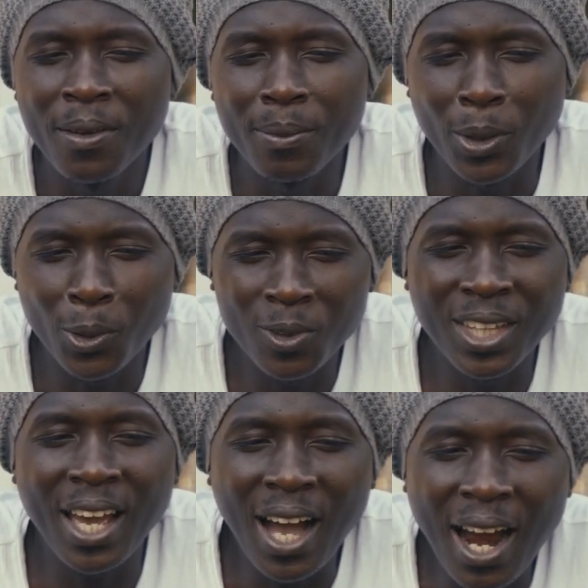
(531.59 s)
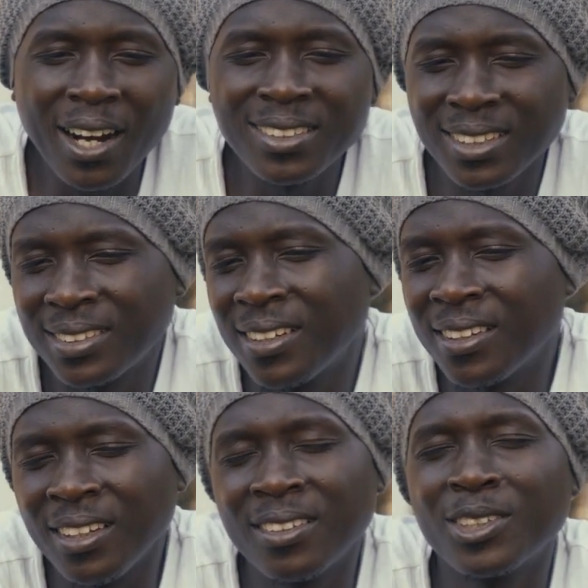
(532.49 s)
because there are certain
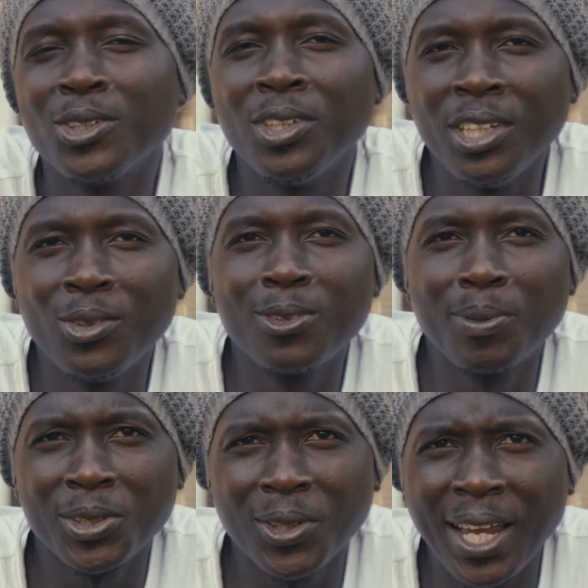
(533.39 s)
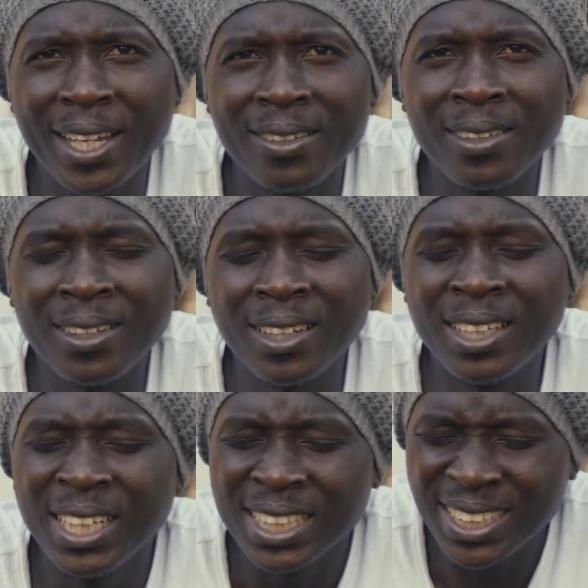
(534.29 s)
things that you need to specialize in
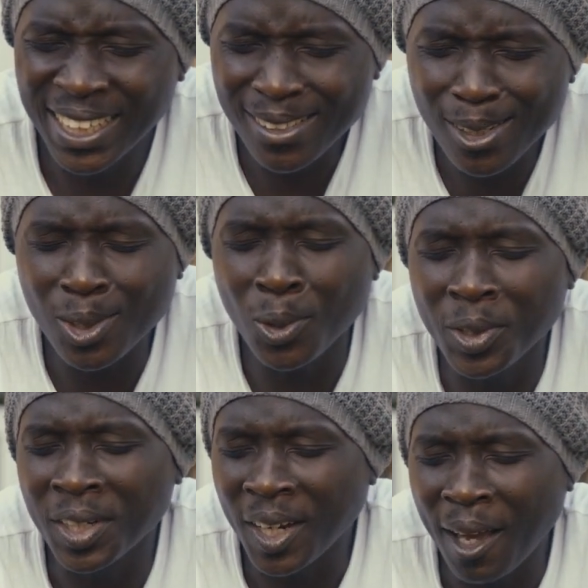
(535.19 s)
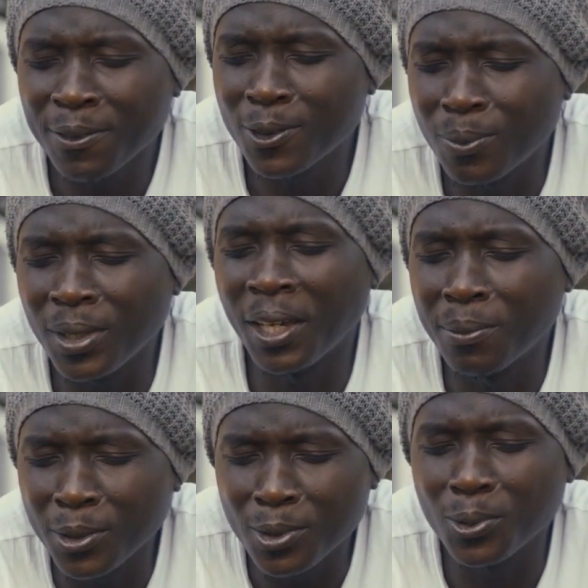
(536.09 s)
just long enough to be
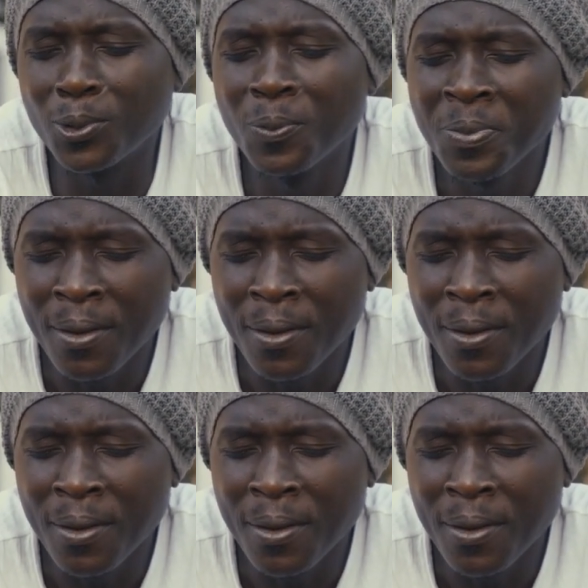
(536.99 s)
able to